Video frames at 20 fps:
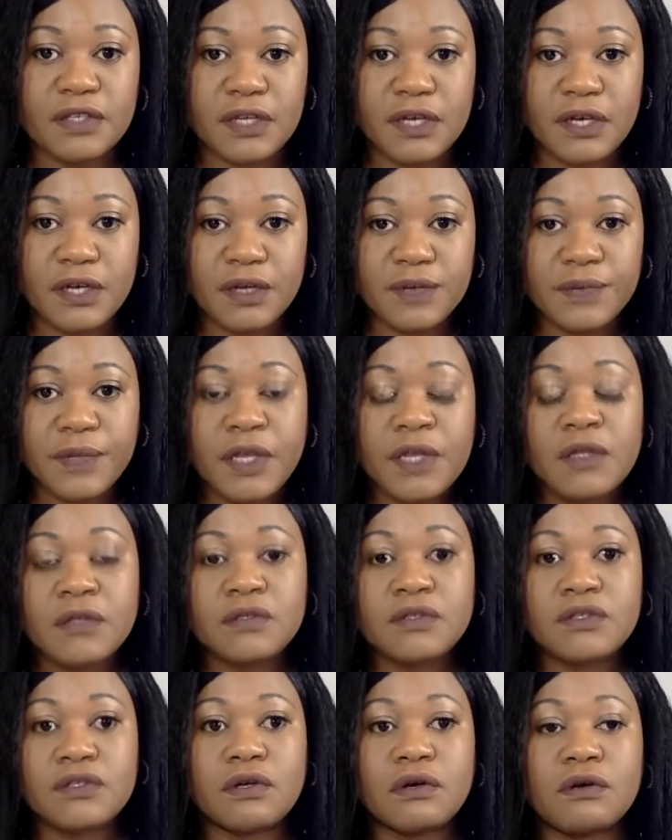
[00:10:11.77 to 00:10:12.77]
Yeah.
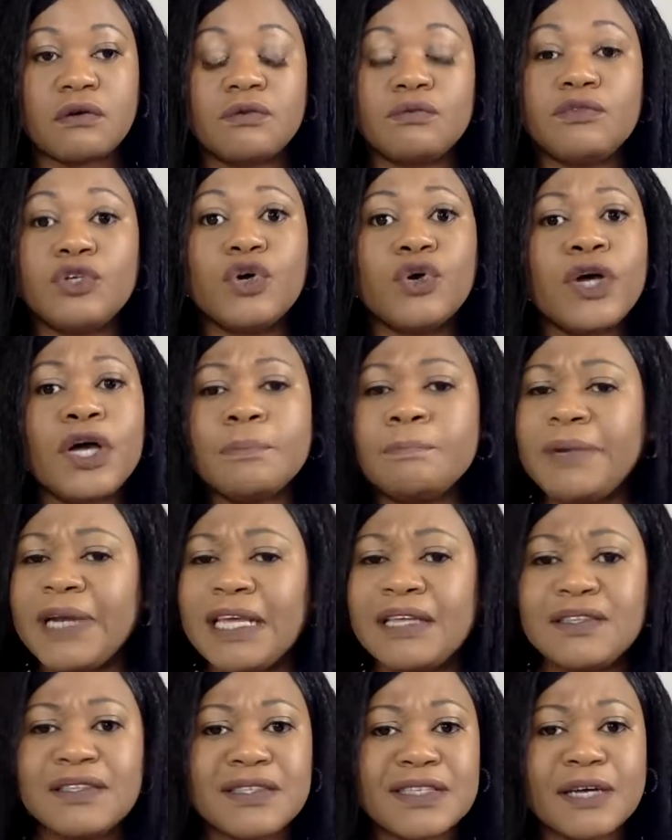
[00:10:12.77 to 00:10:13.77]
So no
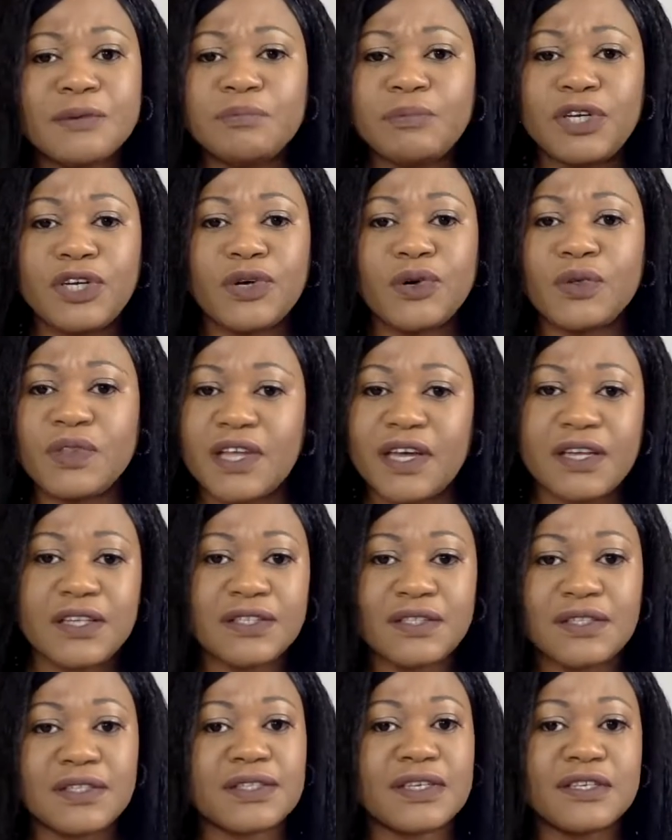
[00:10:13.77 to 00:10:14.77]
complaints down below that I
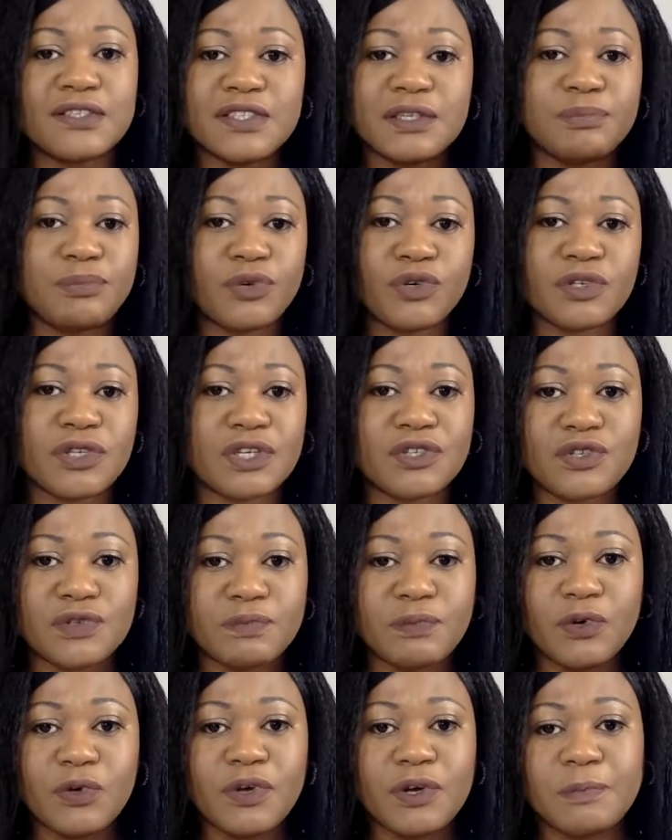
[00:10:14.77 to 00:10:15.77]
discussed a book that
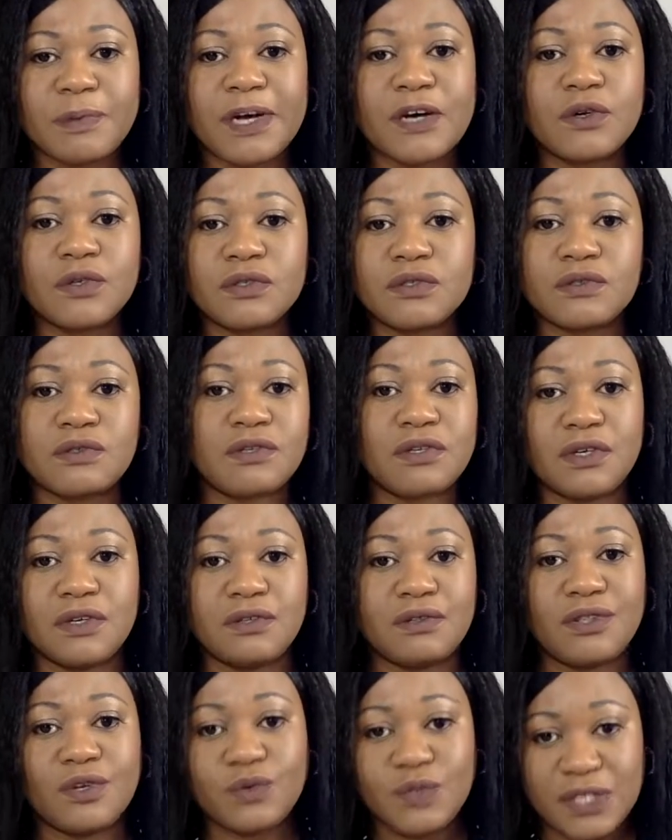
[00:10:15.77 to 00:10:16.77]
spoke about
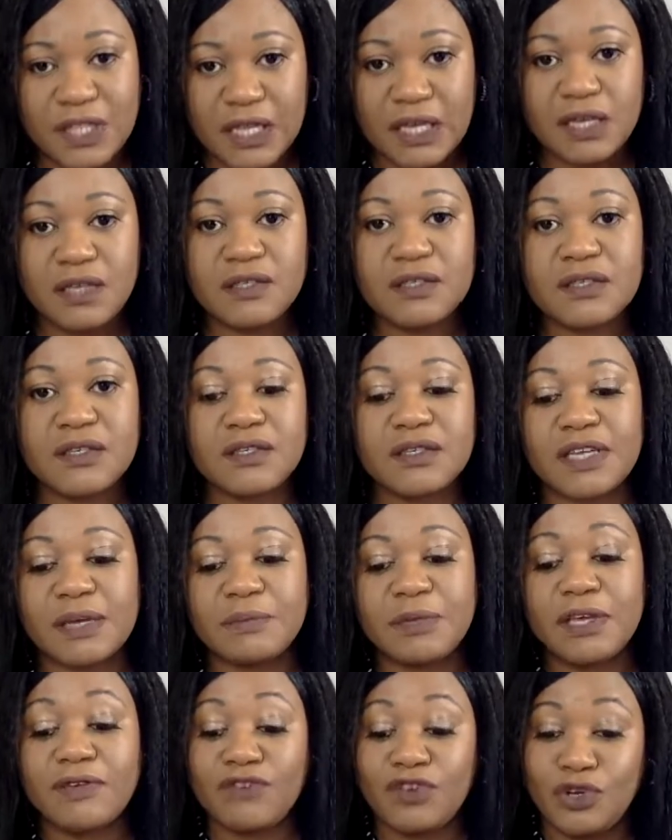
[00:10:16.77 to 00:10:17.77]
those things because
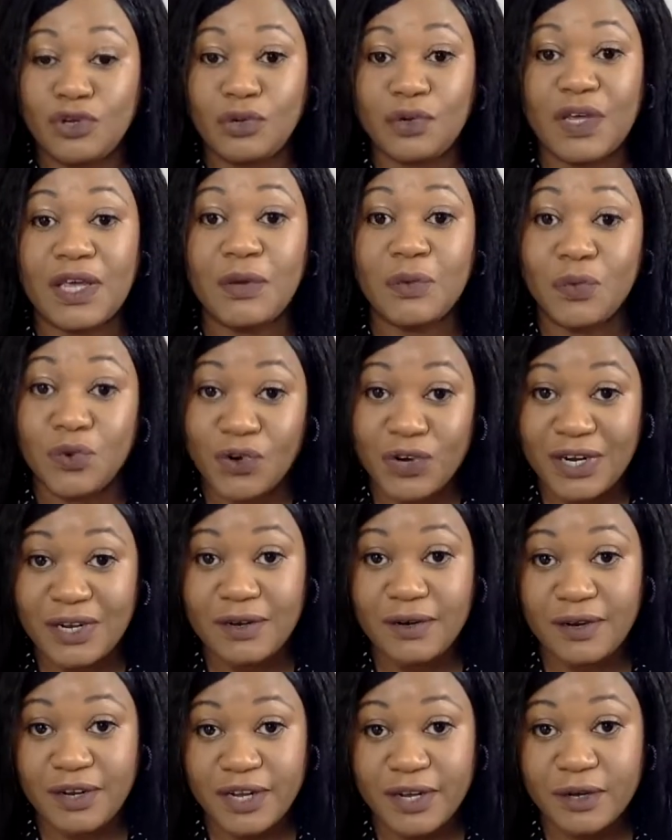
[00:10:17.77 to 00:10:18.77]
I'm giving you a
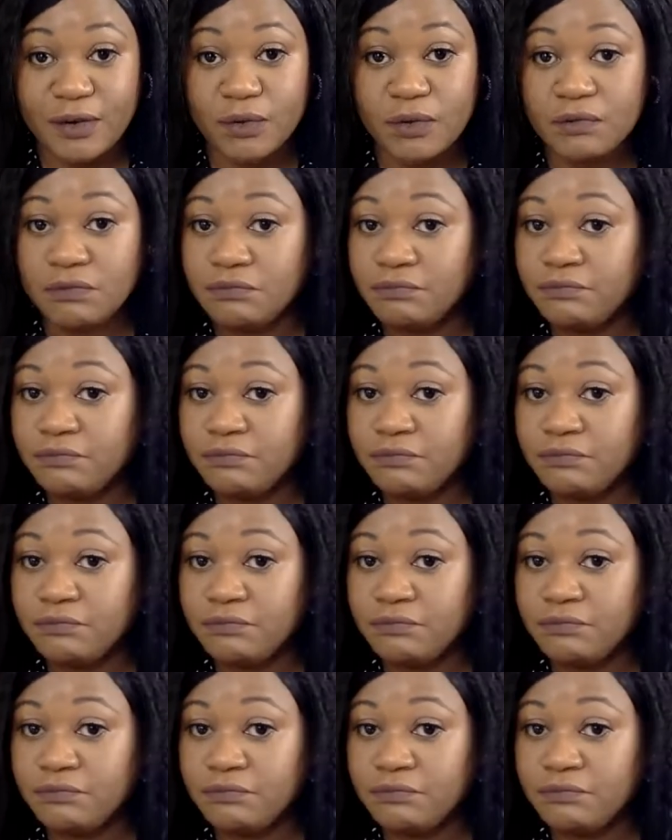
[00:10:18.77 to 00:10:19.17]
warning now.